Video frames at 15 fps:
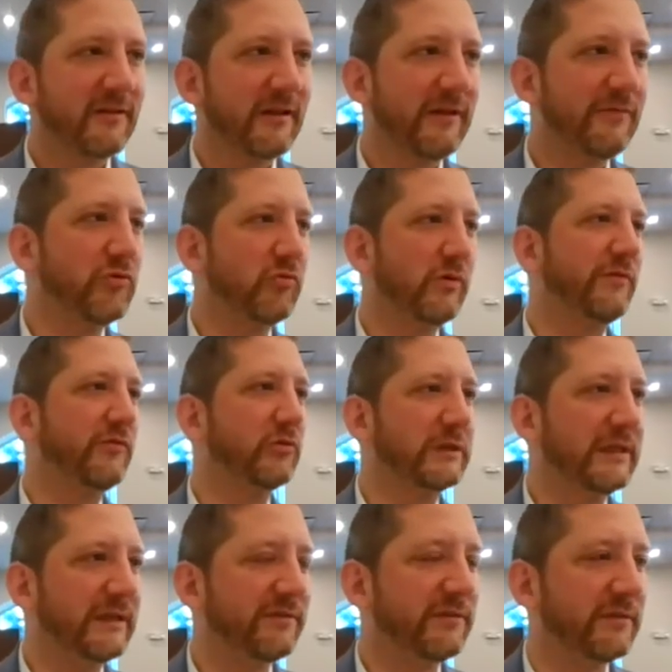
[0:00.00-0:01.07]
If you
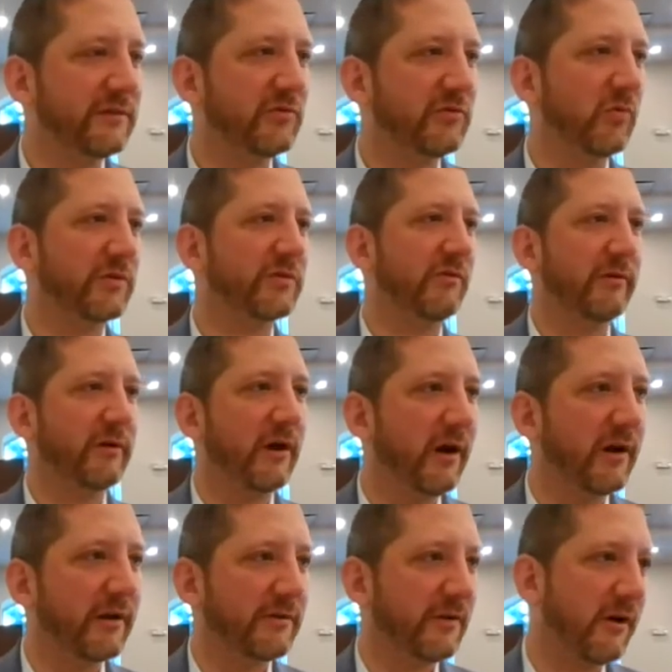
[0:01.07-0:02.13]
listen to what's going
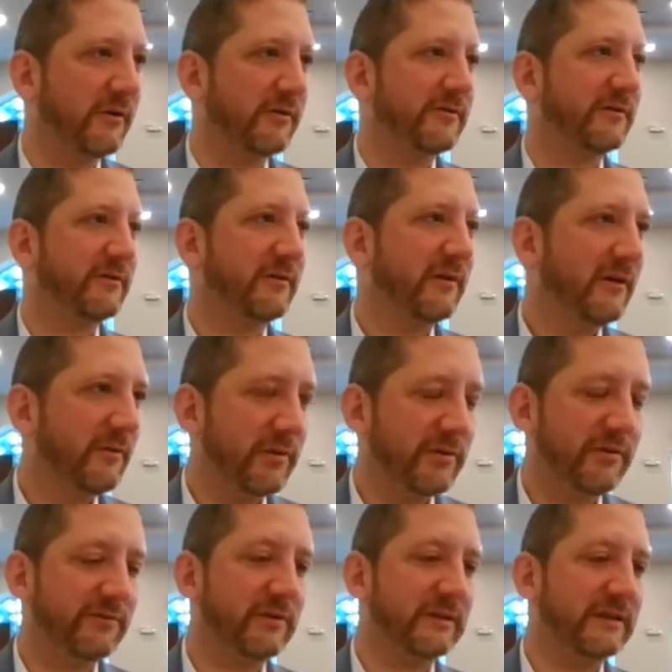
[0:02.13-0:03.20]
on, it's art, but
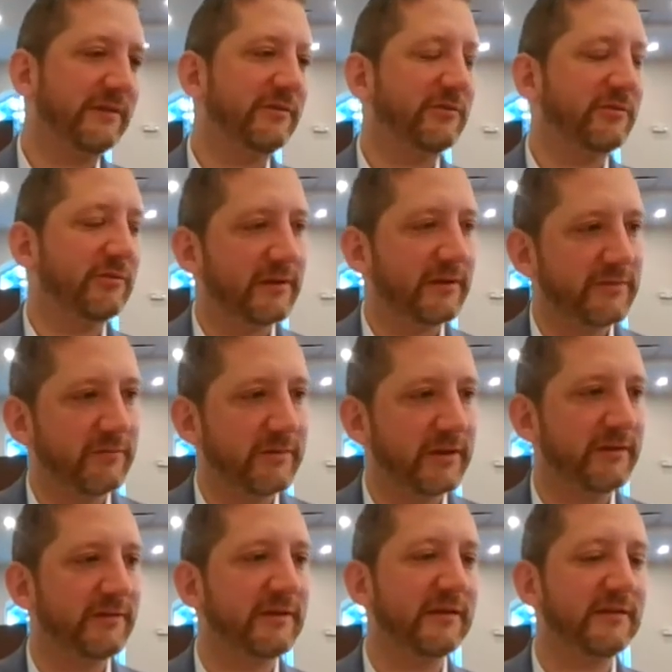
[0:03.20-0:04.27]
you have to listen to it. You have to
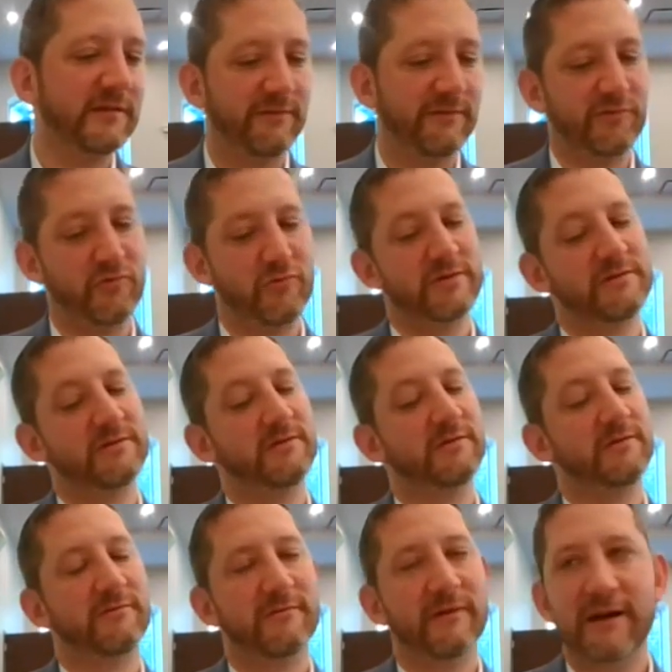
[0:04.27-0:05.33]
really be sensitive to it,
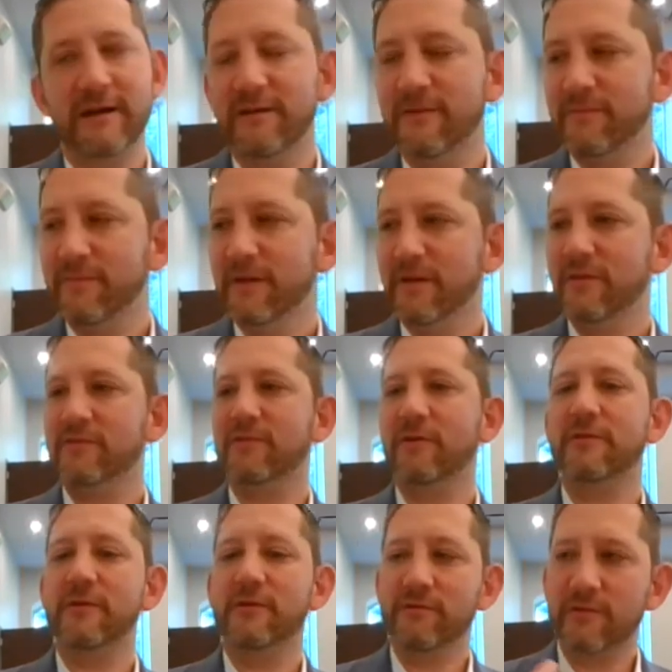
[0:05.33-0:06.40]
right? So
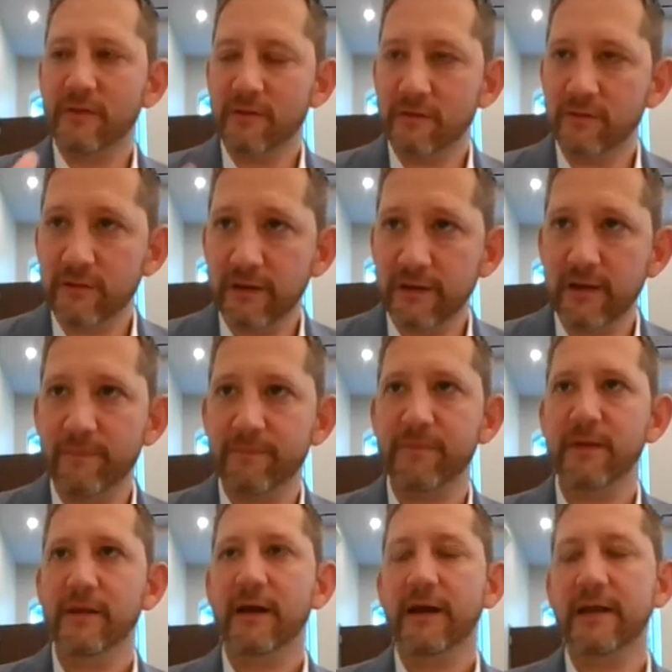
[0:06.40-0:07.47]
there's a and
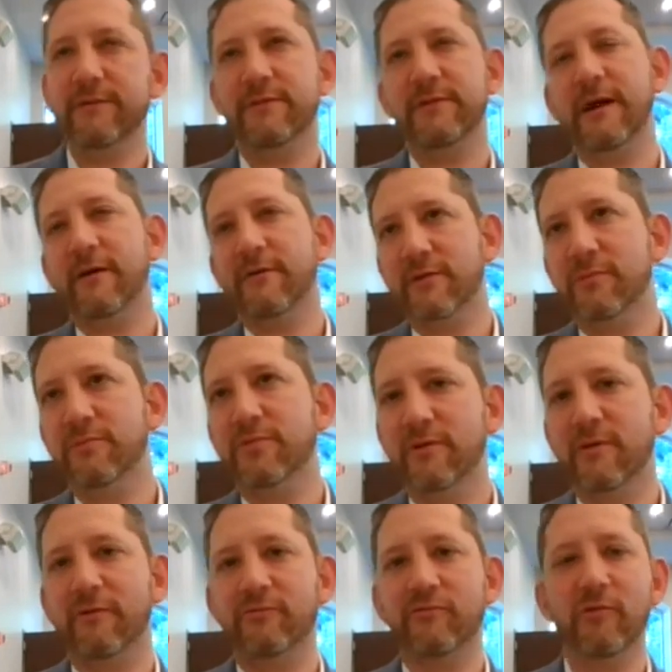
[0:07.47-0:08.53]
even now the
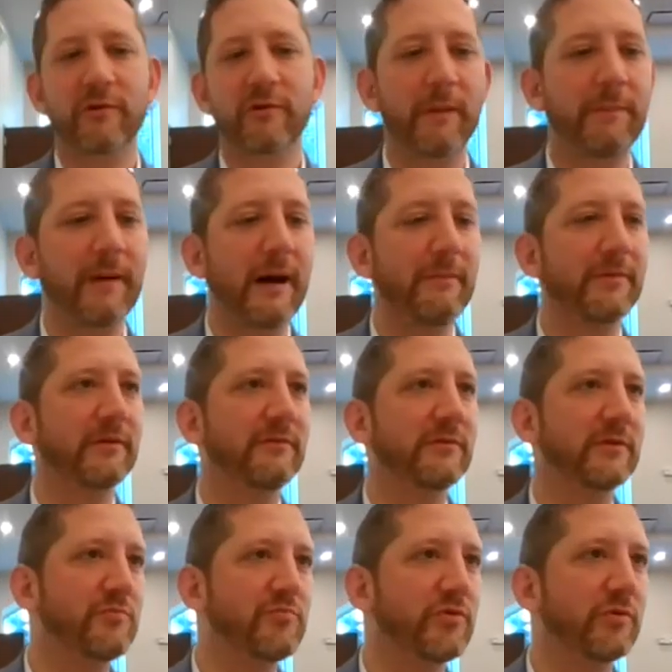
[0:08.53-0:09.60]
computer. I was joking about pop. Even
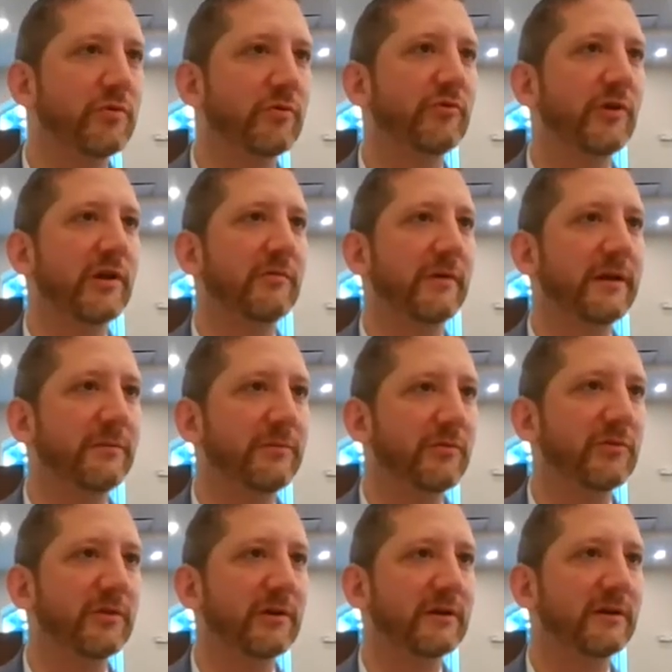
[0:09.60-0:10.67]
the computer generated
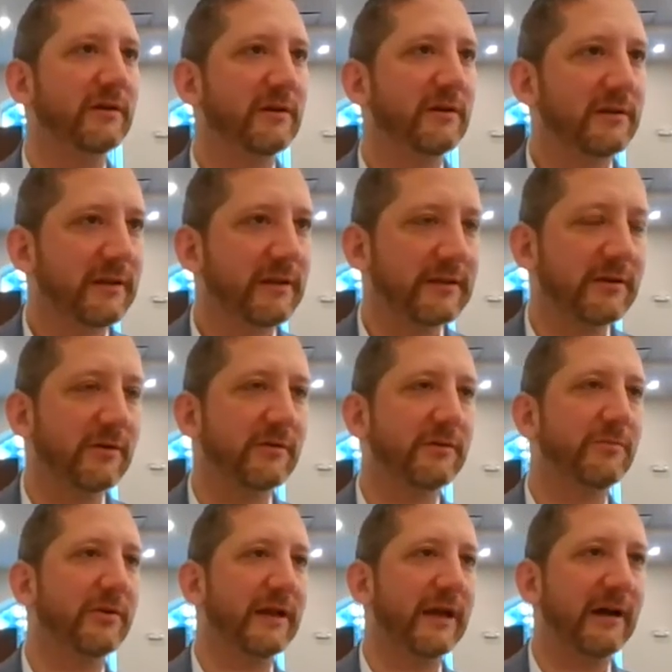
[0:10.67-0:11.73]
music that they're
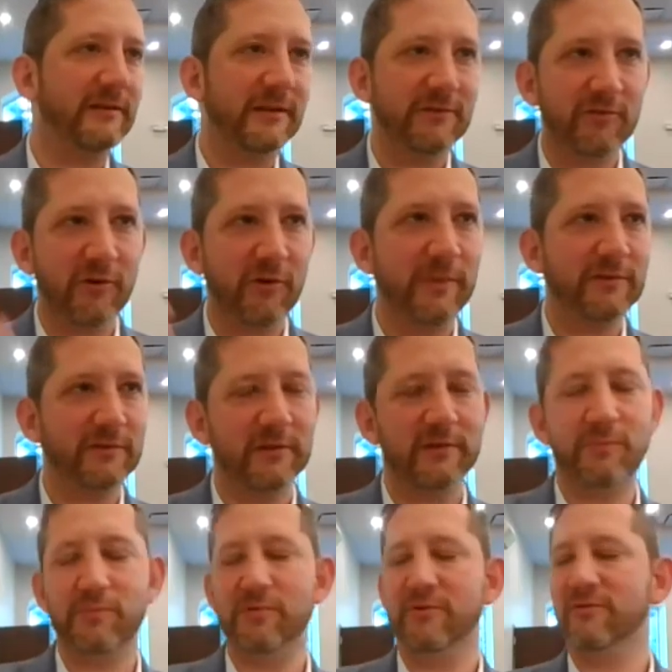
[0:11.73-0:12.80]
putting out. That's all basically
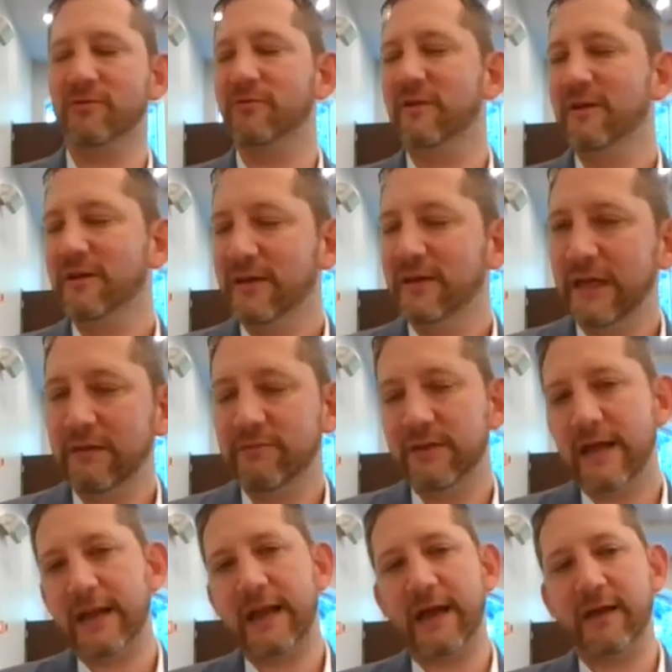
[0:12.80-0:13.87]
computers. Even
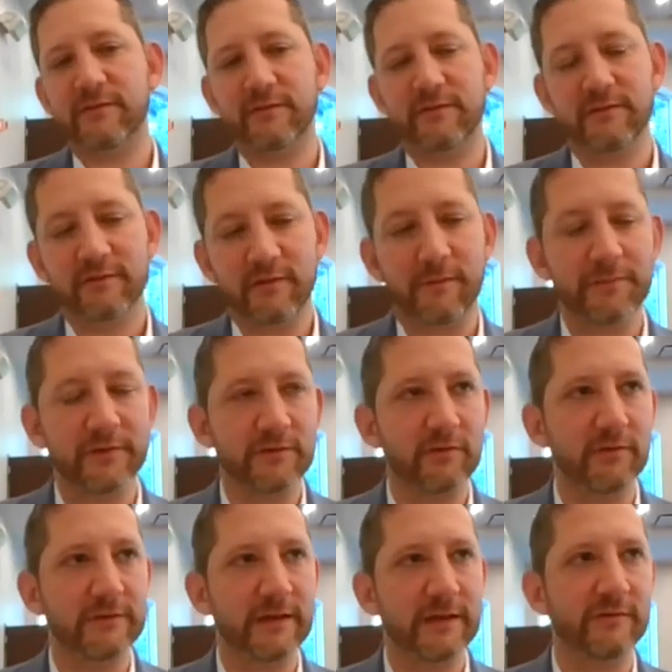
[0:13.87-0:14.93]
that has something
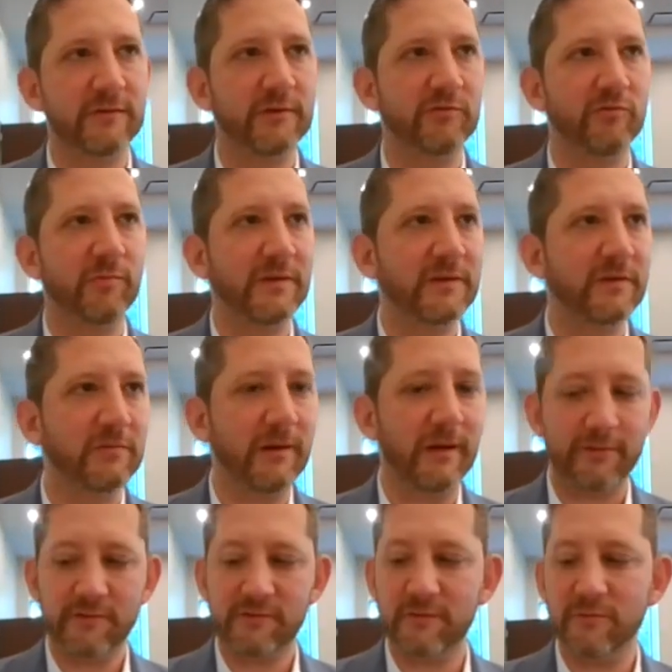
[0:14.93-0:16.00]
to it. That is an instrument as well.
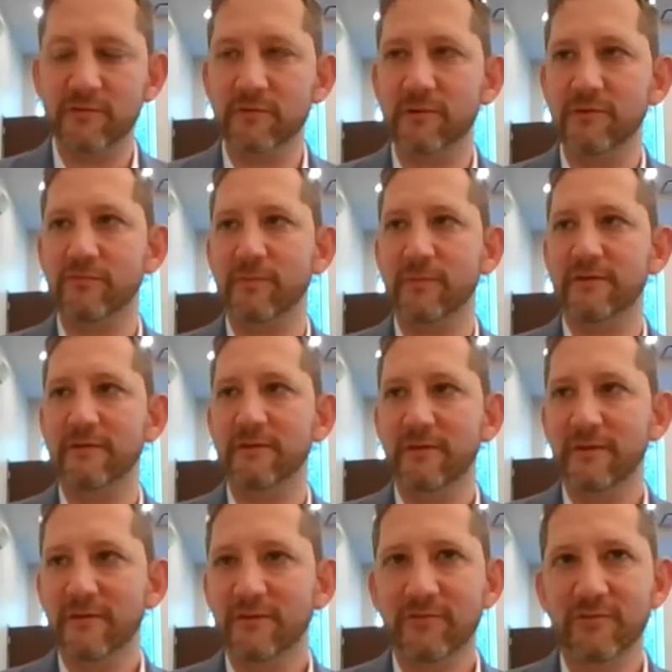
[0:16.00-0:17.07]
This is a musical instrument,
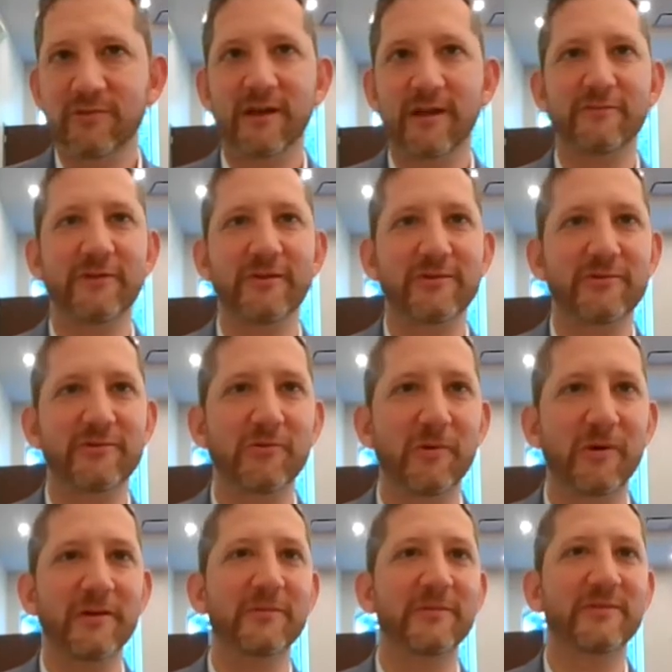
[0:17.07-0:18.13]
just not a very cool
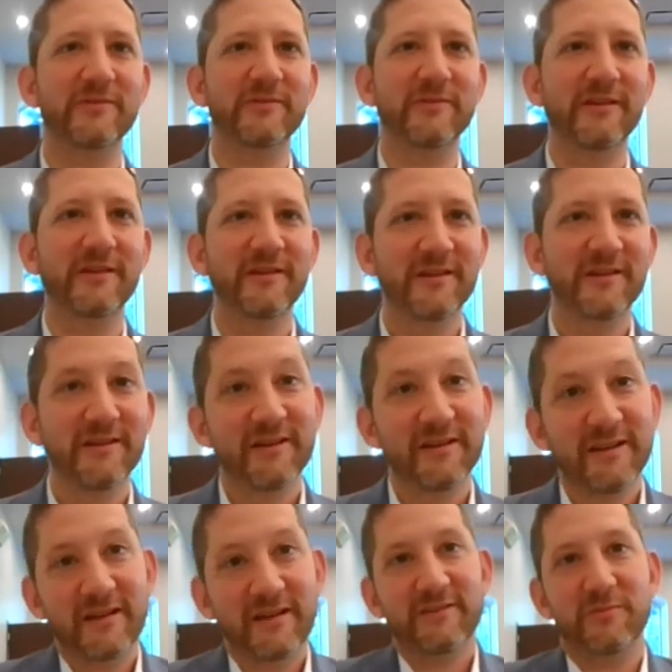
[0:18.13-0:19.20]
one.
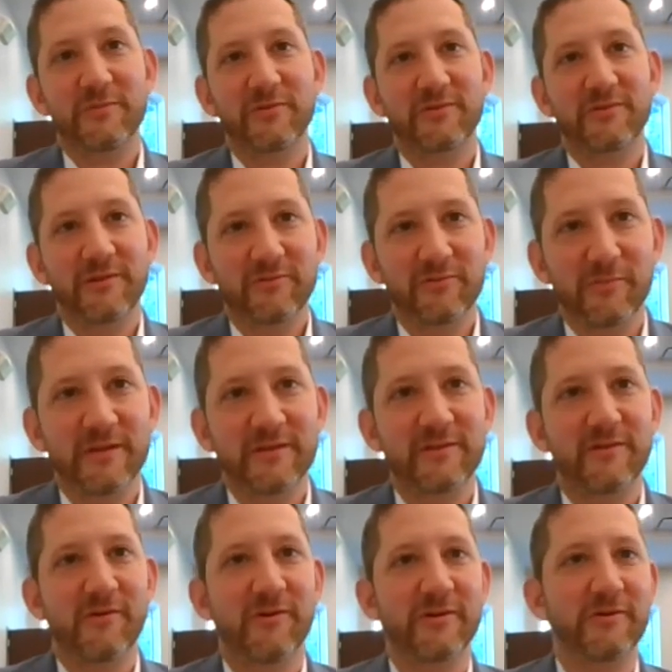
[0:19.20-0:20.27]
It is a musical instrument.
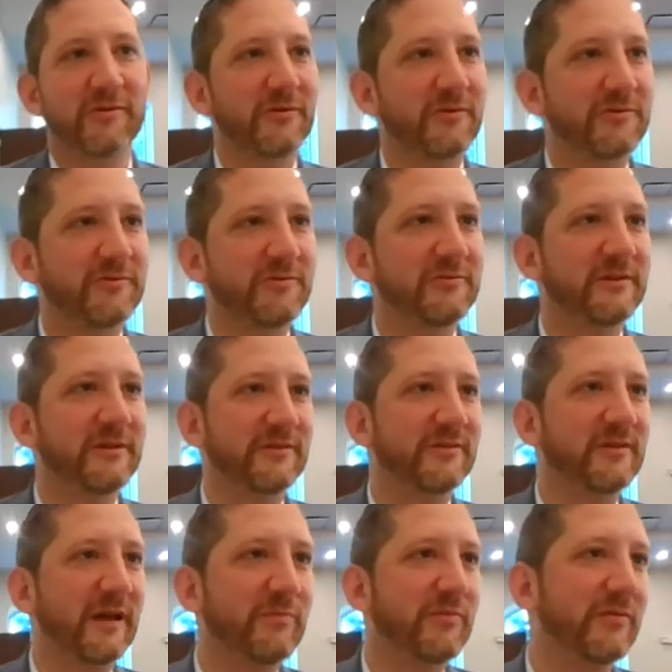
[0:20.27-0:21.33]
Auto-tune is a
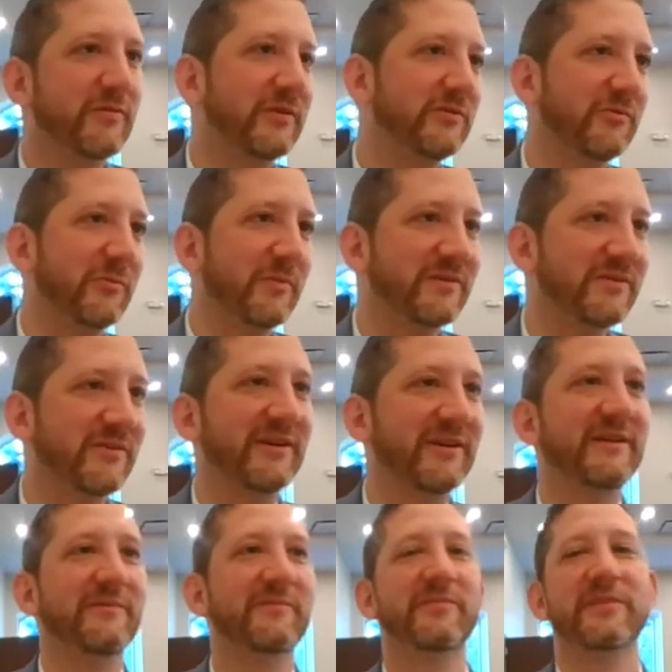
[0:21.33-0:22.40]
type of instrument,
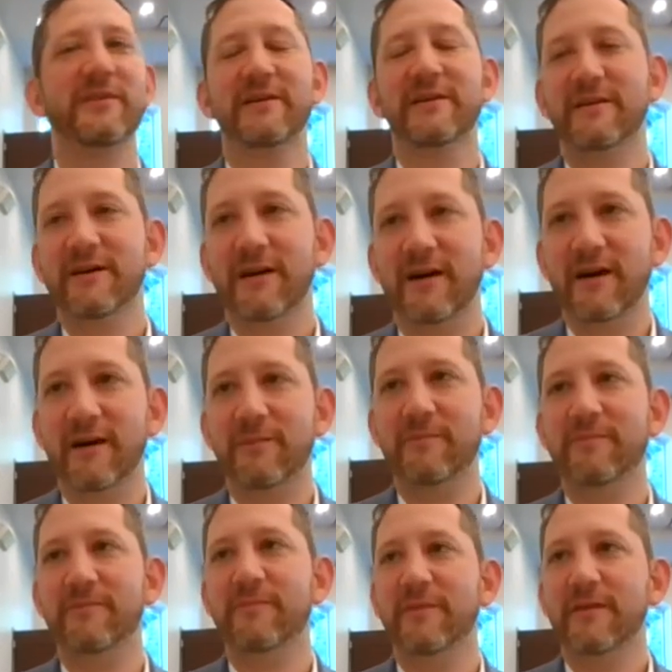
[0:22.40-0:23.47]
right? Now